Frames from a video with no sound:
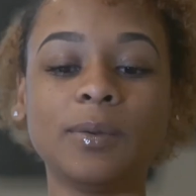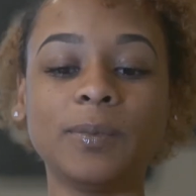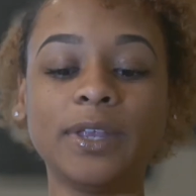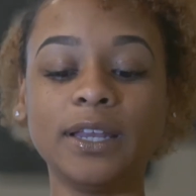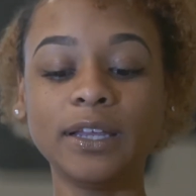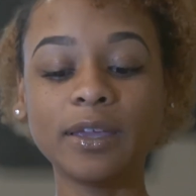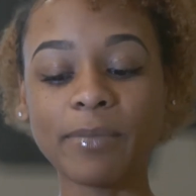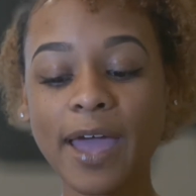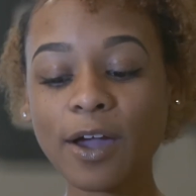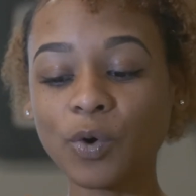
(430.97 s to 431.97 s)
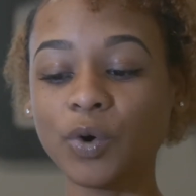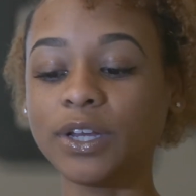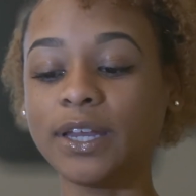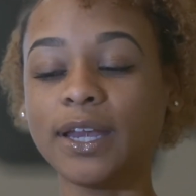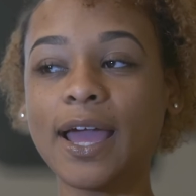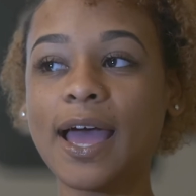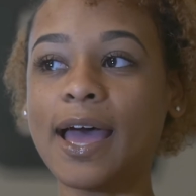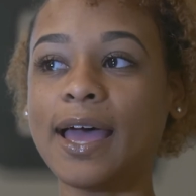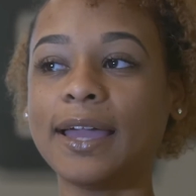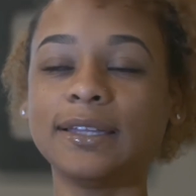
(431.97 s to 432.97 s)
But looking back on it,
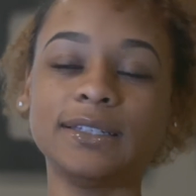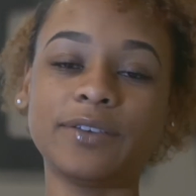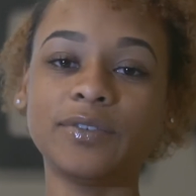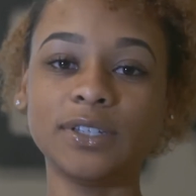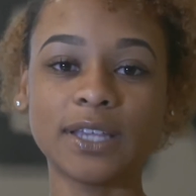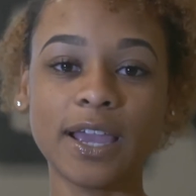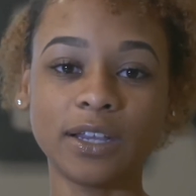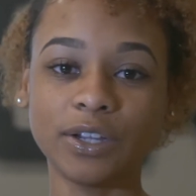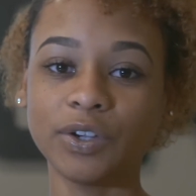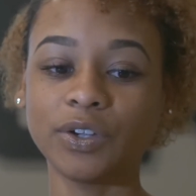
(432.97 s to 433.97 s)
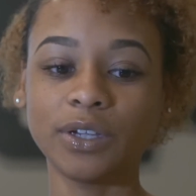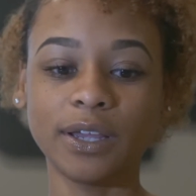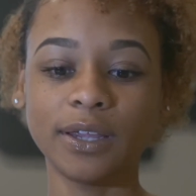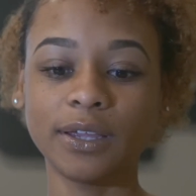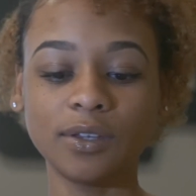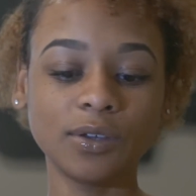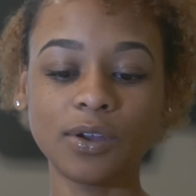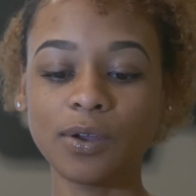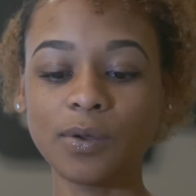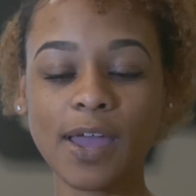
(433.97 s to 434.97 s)
I can definitely say I learned, like, you
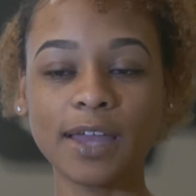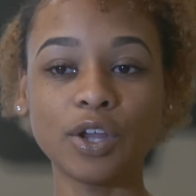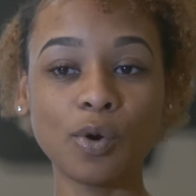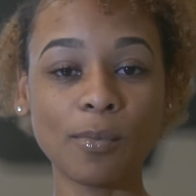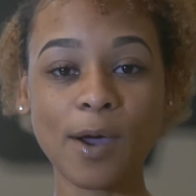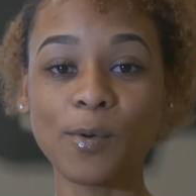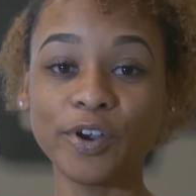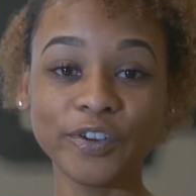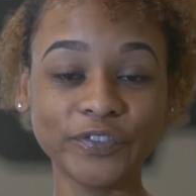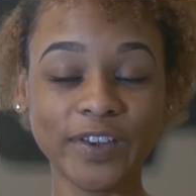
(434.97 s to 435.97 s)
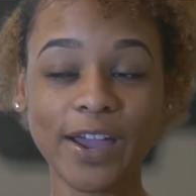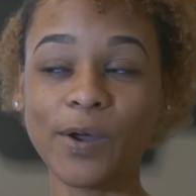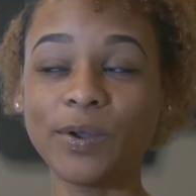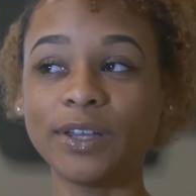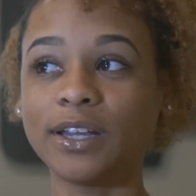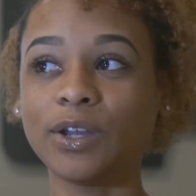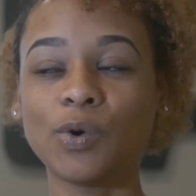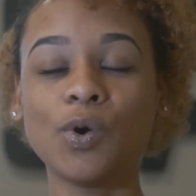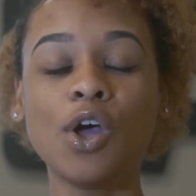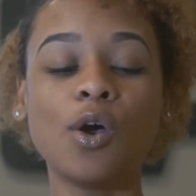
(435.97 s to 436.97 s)
know, I know my worth now, and I
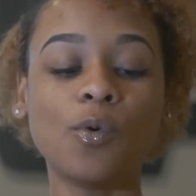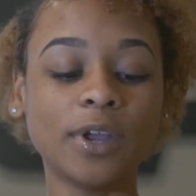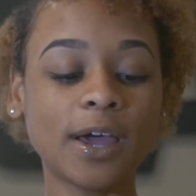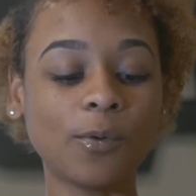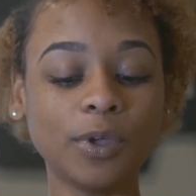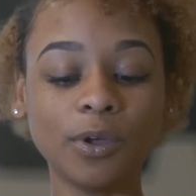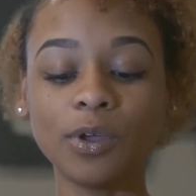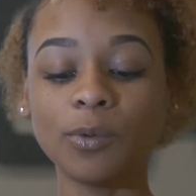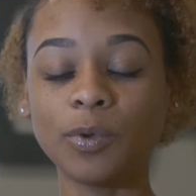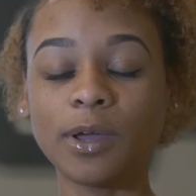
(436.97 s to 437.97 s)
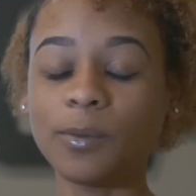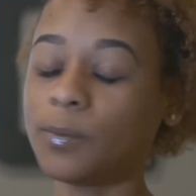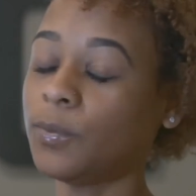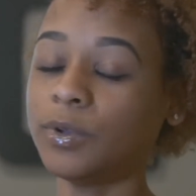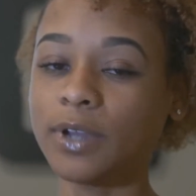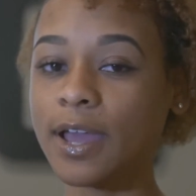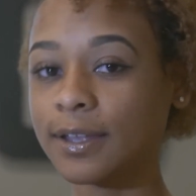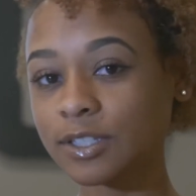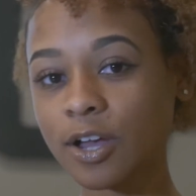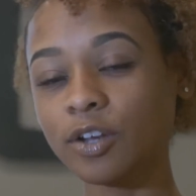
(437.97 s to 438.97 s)
know what I will and what I will
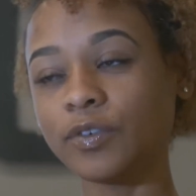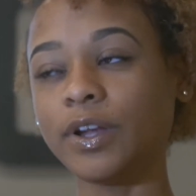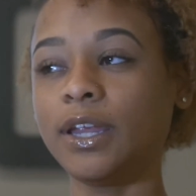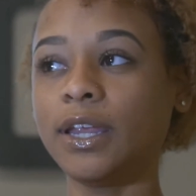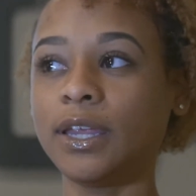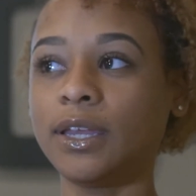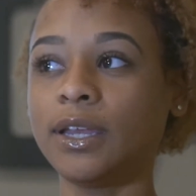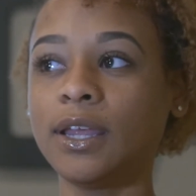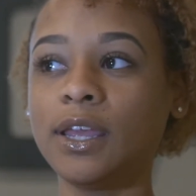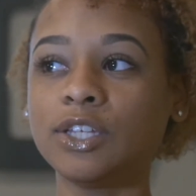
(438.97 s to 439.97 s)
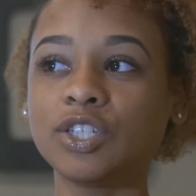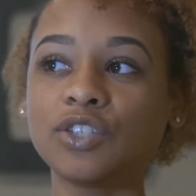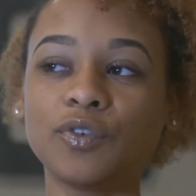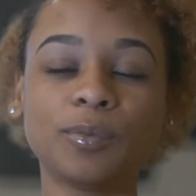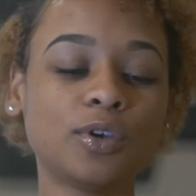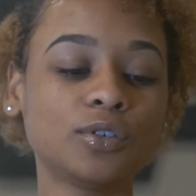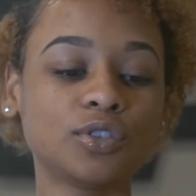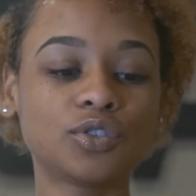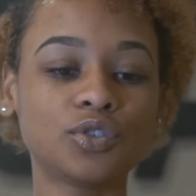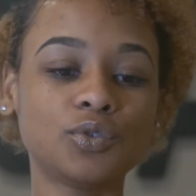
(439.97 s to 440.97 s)
not tolerate. And just from those
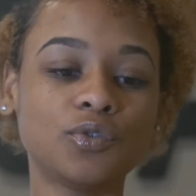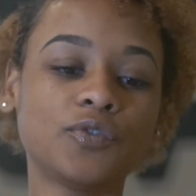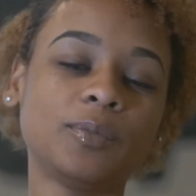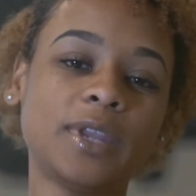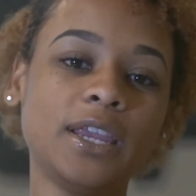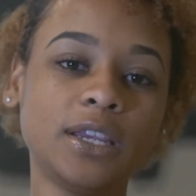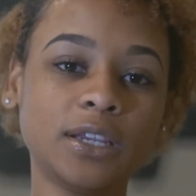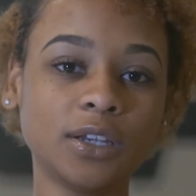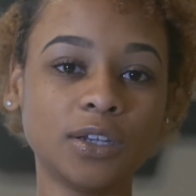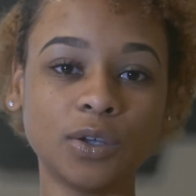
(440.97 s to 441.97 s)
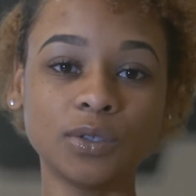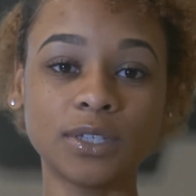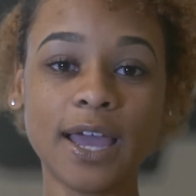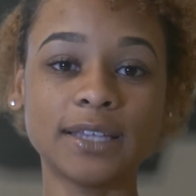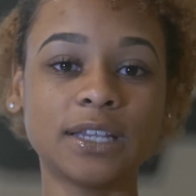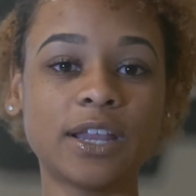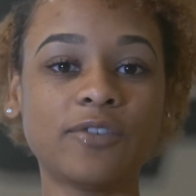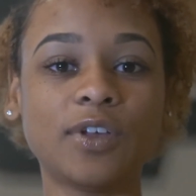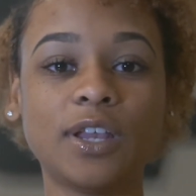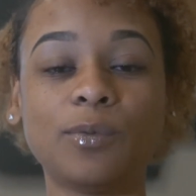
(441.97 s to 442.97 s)
two, from dating those guys that I
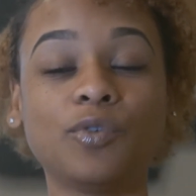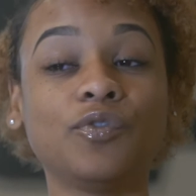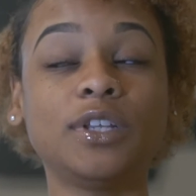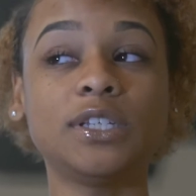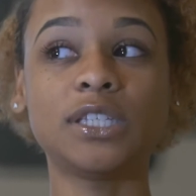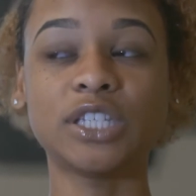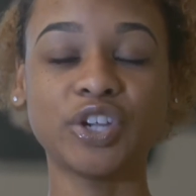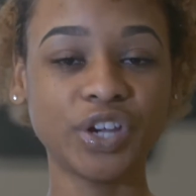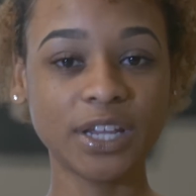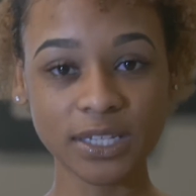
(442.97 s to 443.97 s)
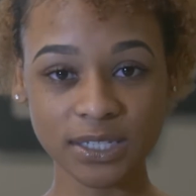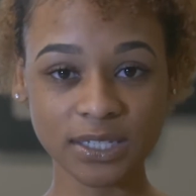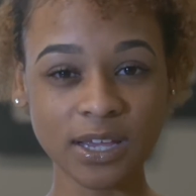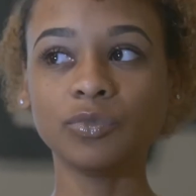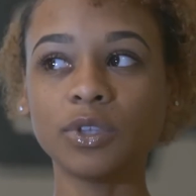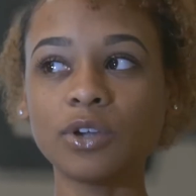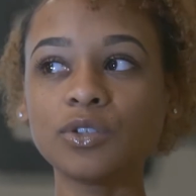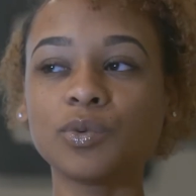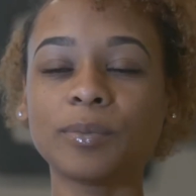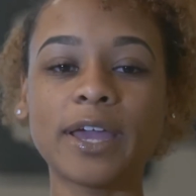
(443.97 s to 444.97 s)
felt like were really serious,
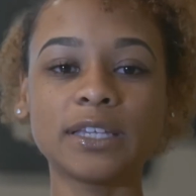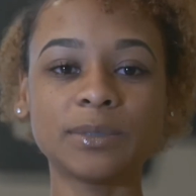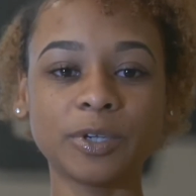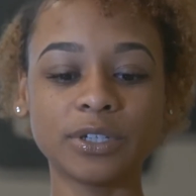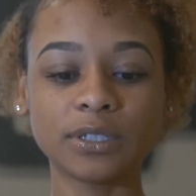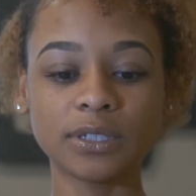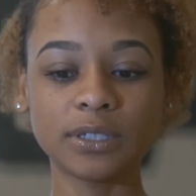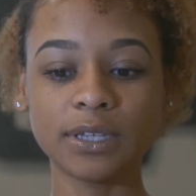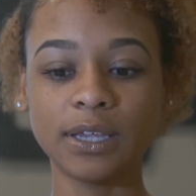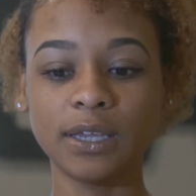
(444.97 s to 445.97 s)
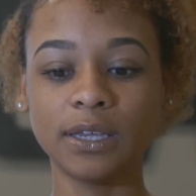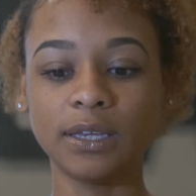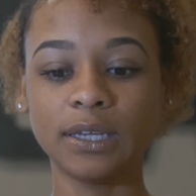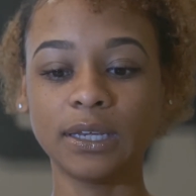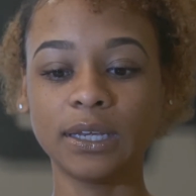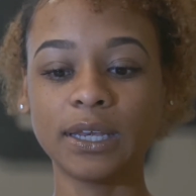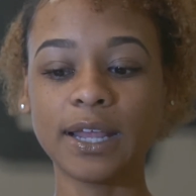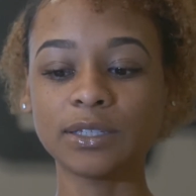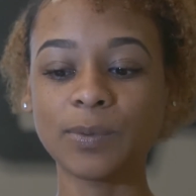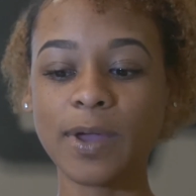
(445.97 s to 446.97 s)
those were my experiences. And
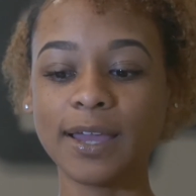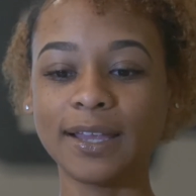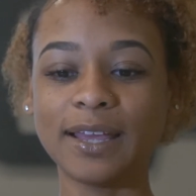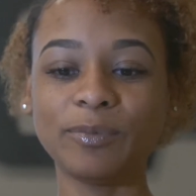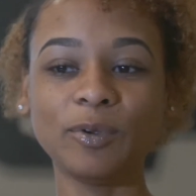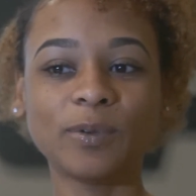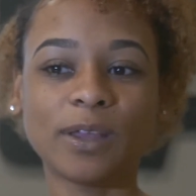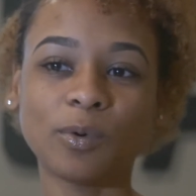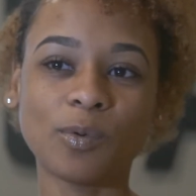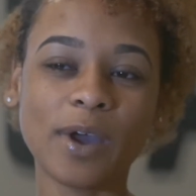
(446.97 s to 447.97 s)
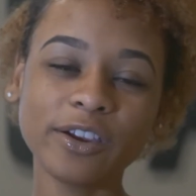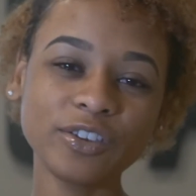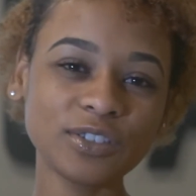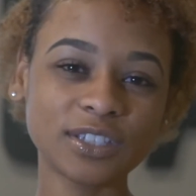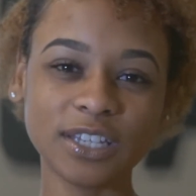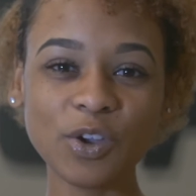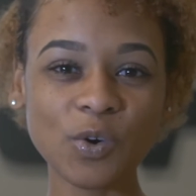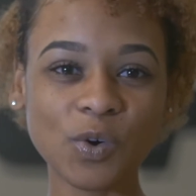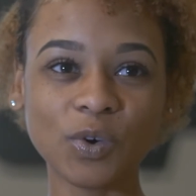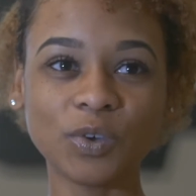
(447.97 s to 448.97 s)
that's why a lot of people are like, well, why are you
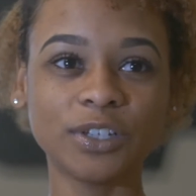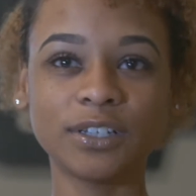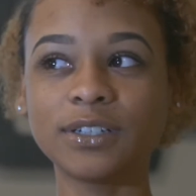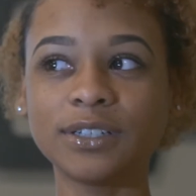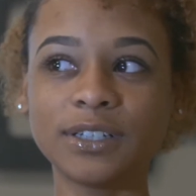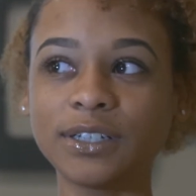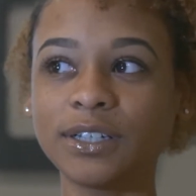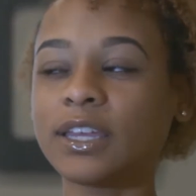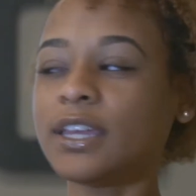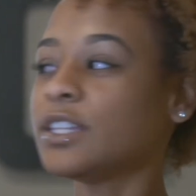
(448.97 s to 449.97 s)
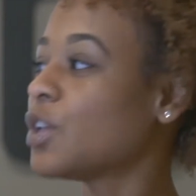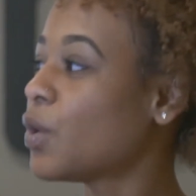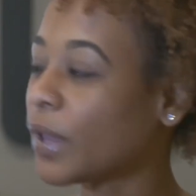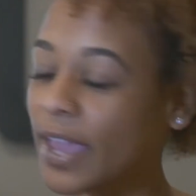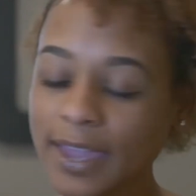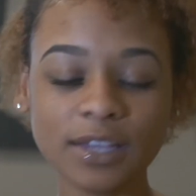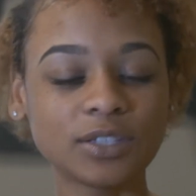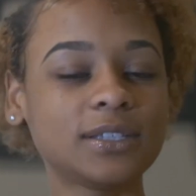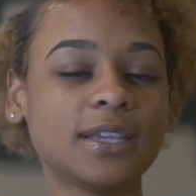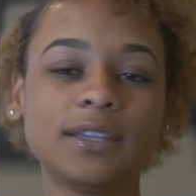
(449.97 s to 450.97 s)
single? And It's okay
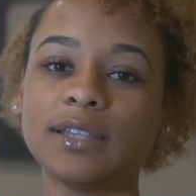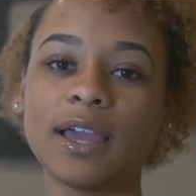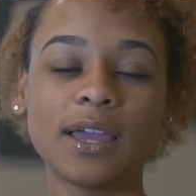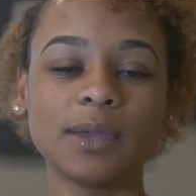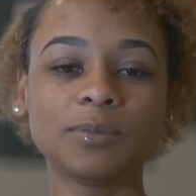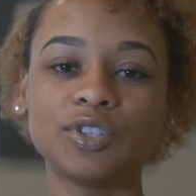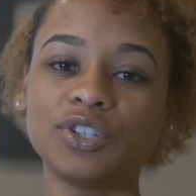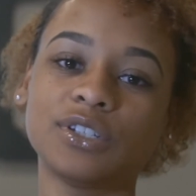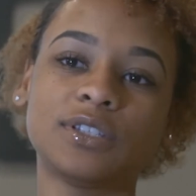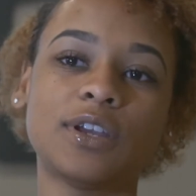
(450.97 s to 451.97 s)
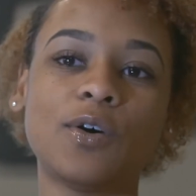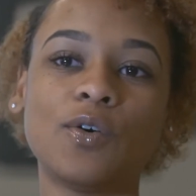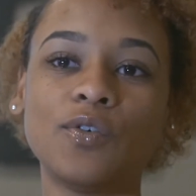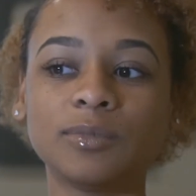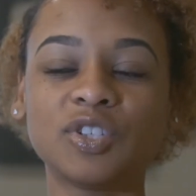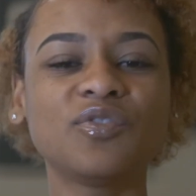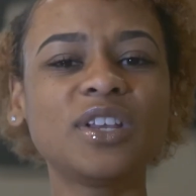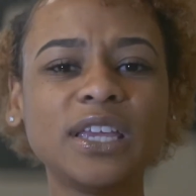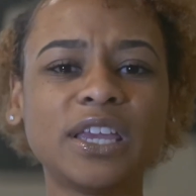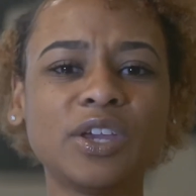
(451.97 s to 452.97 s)
to take time to yourself to
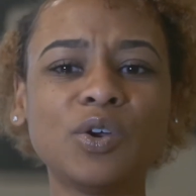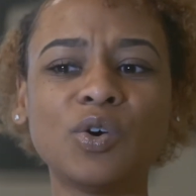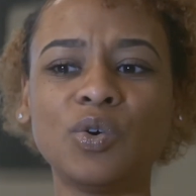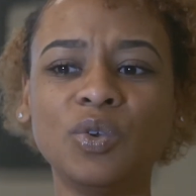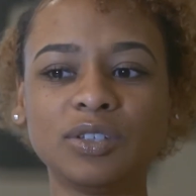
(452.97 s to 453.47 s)
really heal.